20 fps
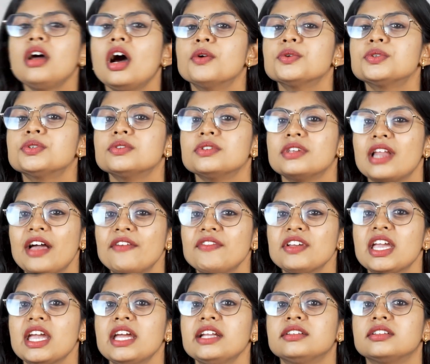how to
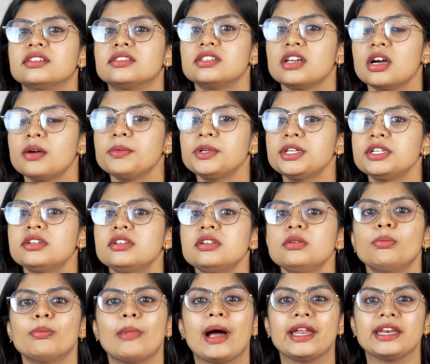navigate the terminal,
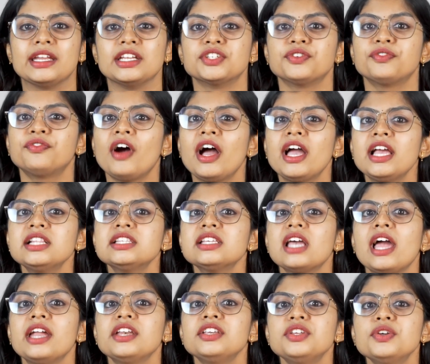manage files,
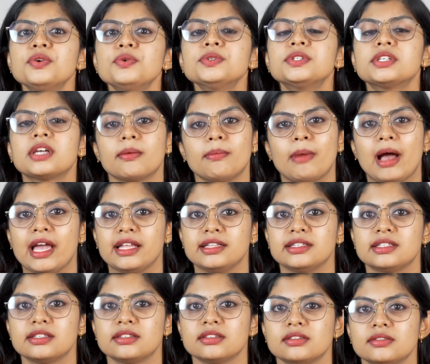and use
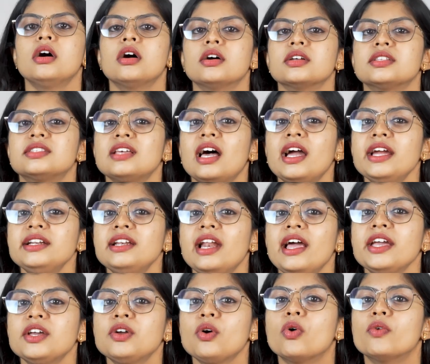commands. A side
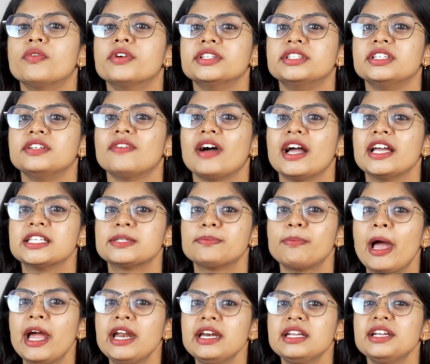like OverTheWire
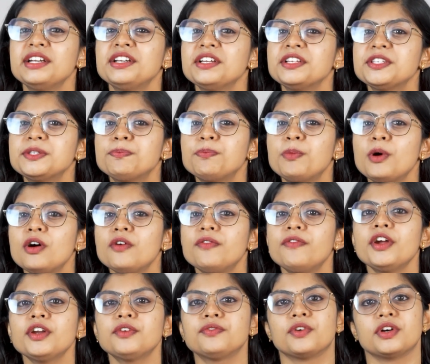Bandit is
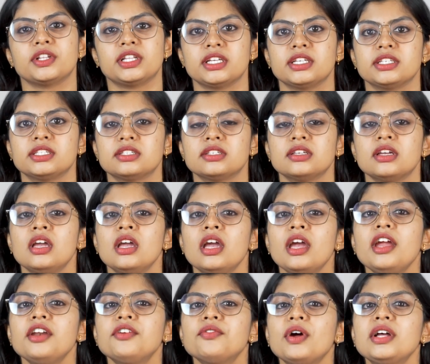perfect for this.
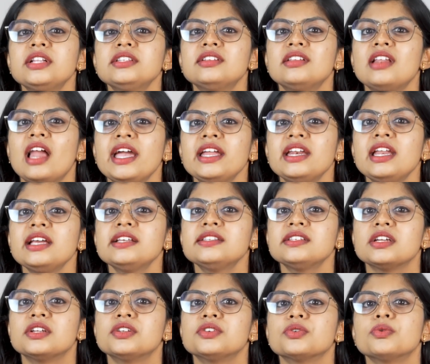It runs Linux
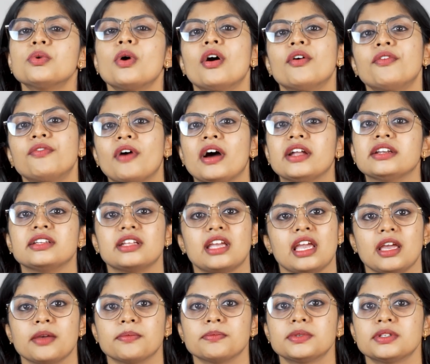into a fun
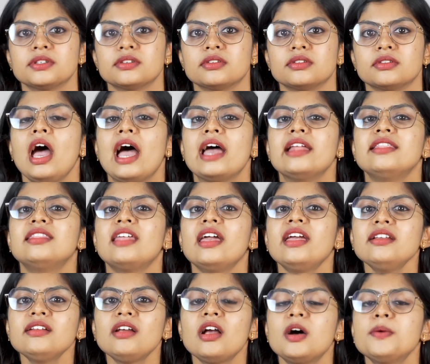games. And
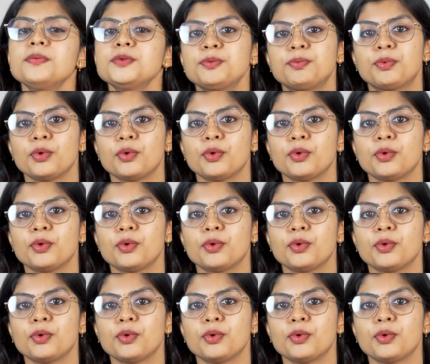then comes